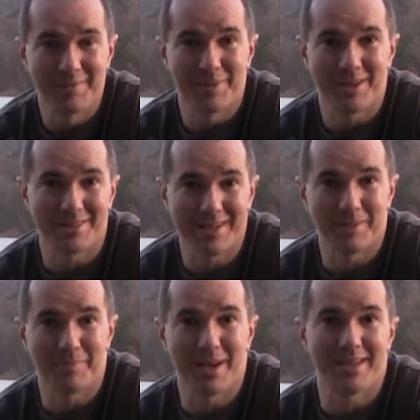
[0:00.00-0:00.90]
because they
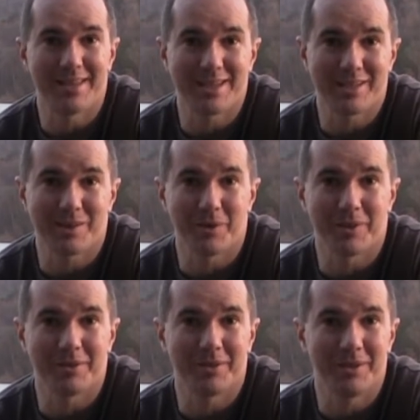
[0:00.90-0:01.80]
didn't pay attention to
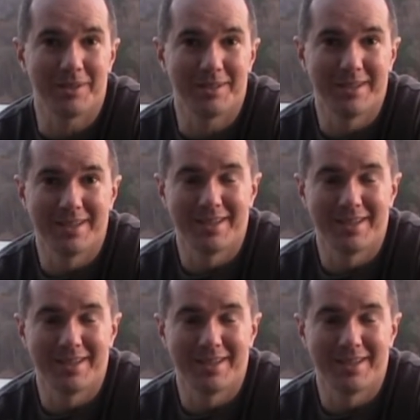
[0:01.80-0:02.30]
what they're doing.